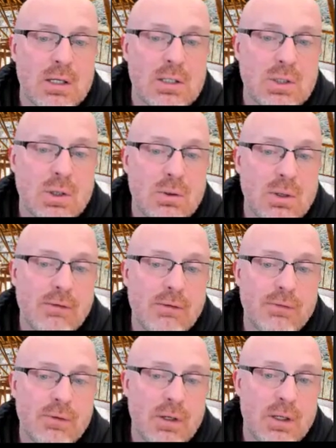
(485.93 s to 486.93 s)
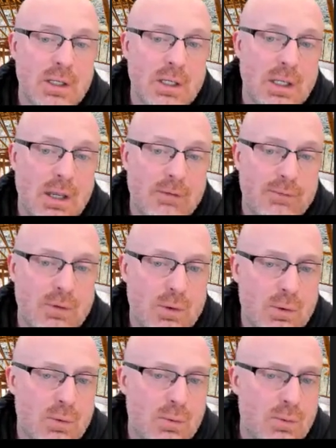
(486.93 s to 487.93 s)
So if
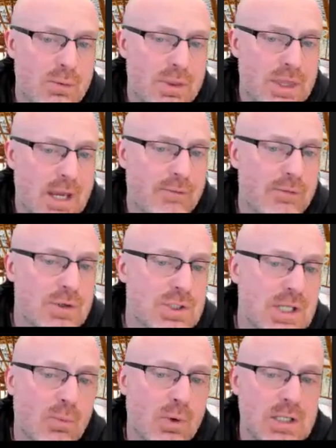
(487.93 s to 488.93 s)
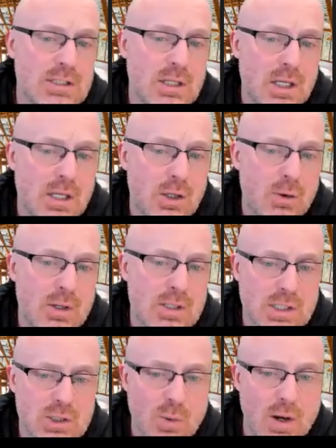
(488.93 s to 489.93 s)
you think for some reason that you, as
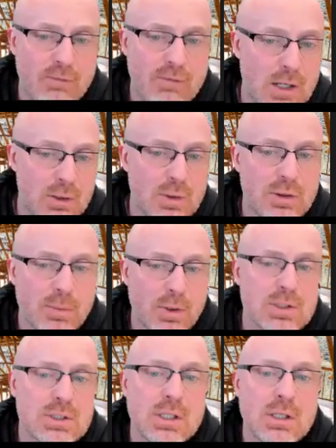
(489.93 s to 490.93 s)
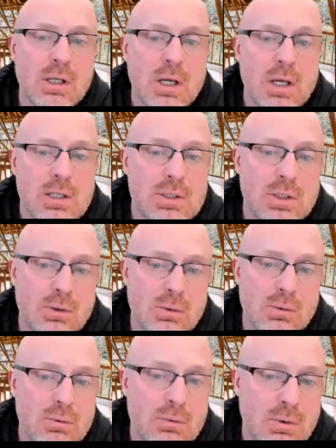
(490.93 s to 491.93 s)
the 1200th person
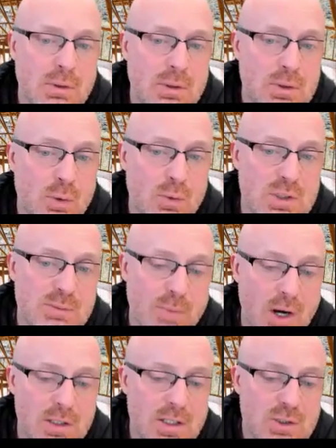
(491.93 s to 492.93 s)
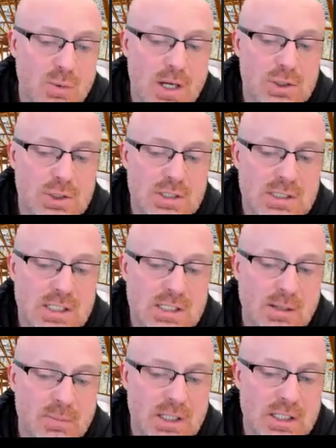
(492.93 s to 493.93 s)
to respond to this question, see
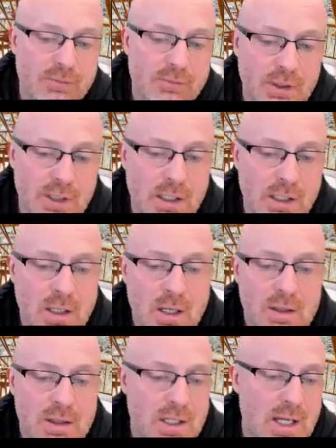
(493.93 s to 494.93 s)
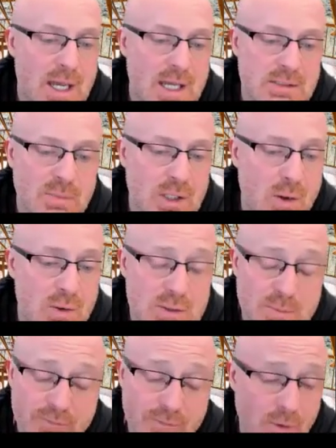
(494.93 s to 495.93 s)
something differently that hasn't been
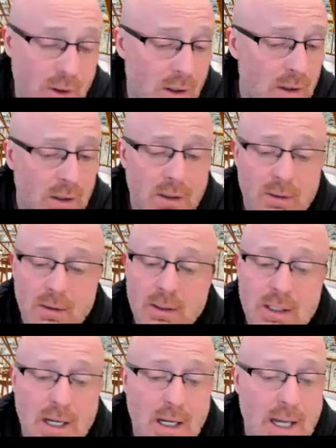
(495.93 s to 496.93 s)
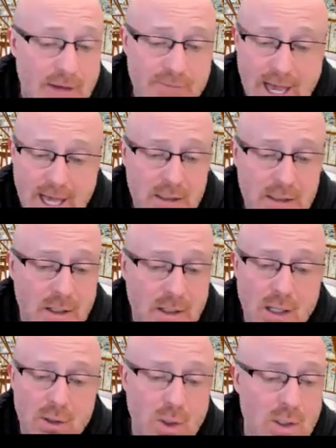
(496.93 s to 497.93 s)
noticed before, have at it.
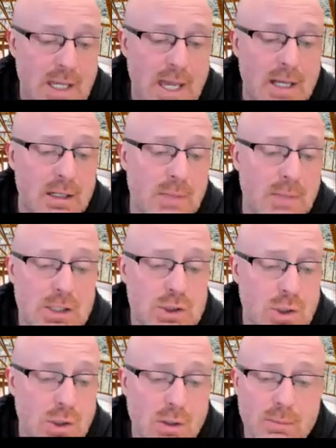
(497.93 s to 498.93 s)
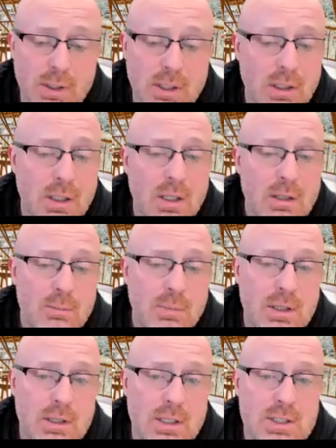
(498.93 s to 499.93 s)
I'll look at it and make sure, but
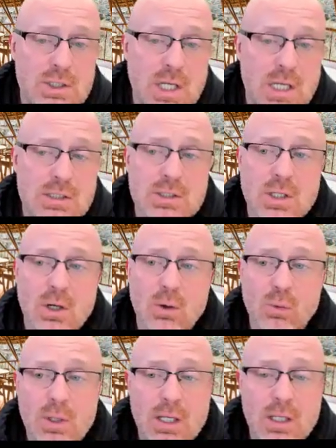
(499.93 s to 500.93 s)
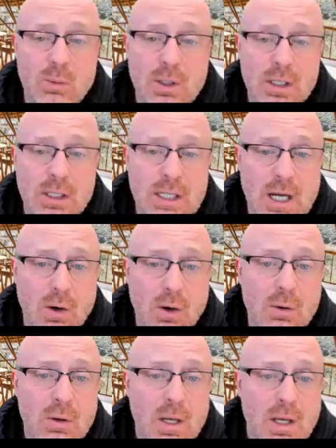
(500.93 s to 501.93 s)
the chances are really, really
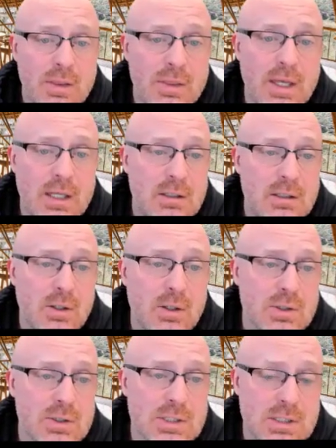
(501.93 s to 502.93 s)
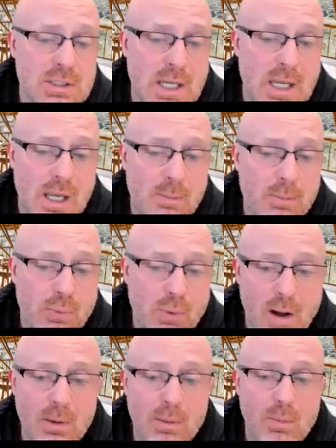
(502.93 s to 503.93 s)
narrow that there's a
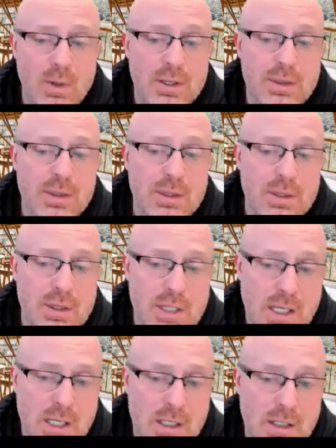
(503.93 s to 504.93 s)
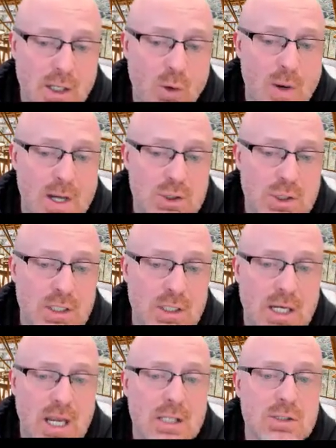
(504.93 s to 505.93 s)
problem with the question
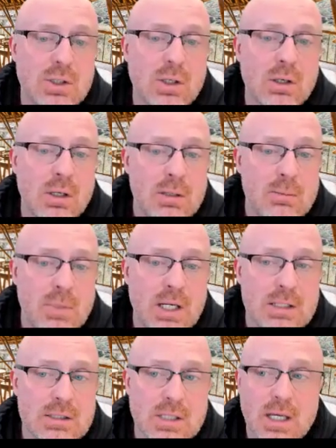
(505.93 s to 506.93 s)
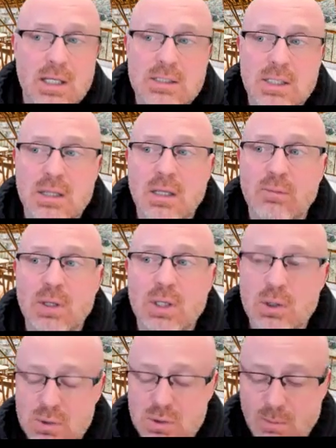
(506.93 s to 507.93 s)
and answer, because like I said, they've been
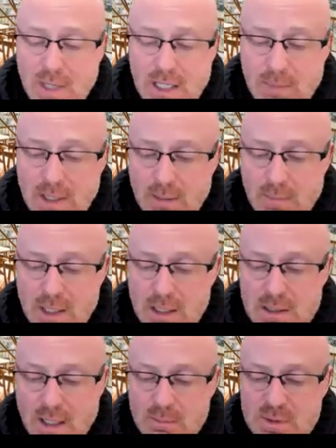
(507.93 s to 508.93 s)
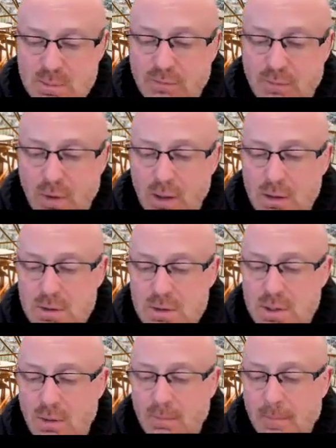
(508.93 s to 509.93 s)
used many, many, many times before.
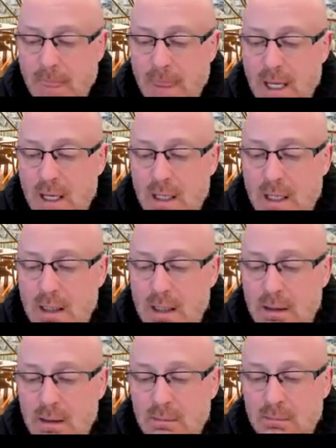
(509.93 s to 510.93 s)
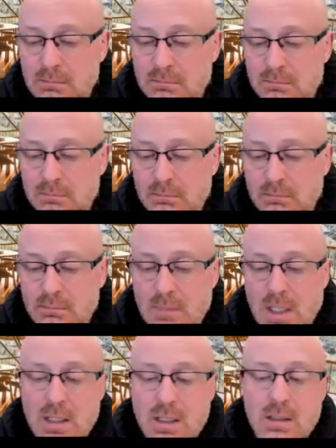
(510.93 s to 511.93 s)
So, and
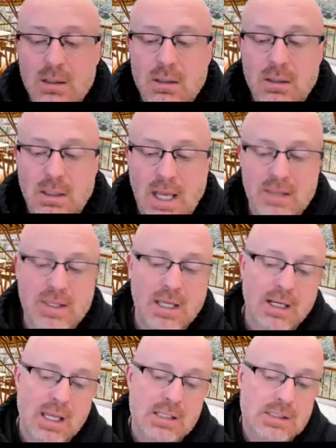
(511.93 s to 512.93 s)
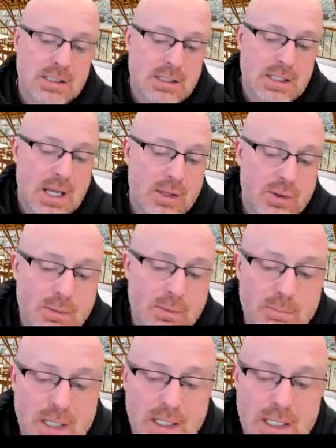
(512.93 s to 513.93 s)
then I guess the other
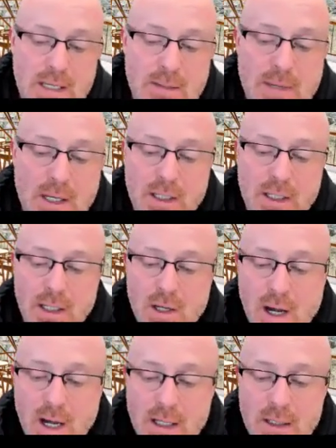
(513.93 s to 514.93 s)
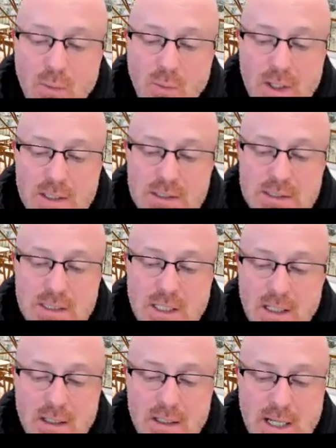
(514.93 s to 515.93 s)
big email that I got was
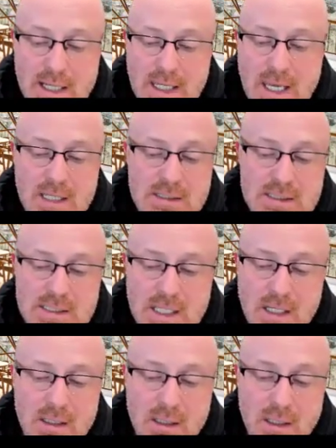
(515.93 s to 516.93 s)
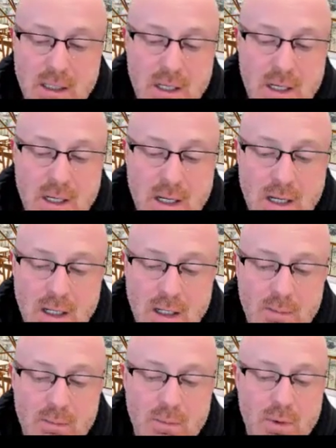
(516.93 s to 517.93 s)
I can't see it.
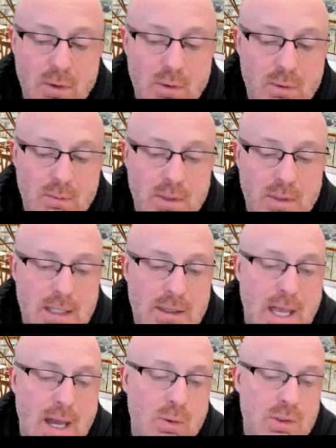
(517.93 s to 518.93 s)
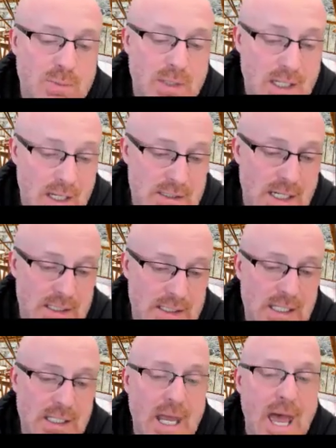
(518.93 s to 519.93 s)
And that was because I
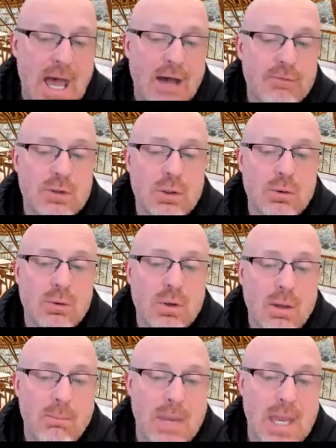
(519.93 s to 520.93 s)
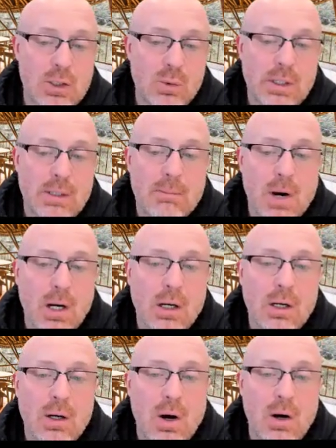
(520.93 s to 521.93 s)
did have to manually
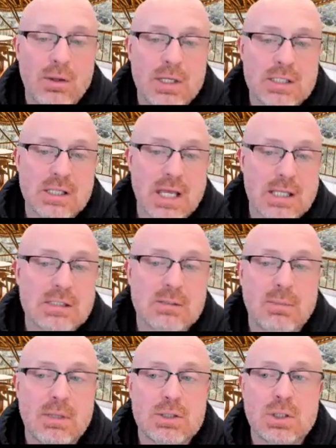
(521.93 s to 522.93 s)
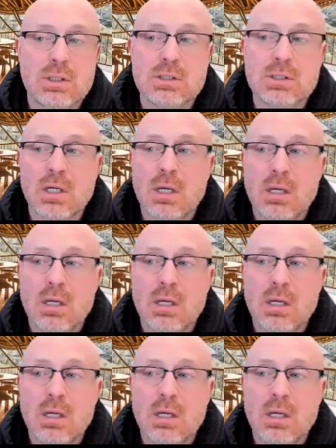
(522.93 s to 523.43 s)
mark all these late submissions.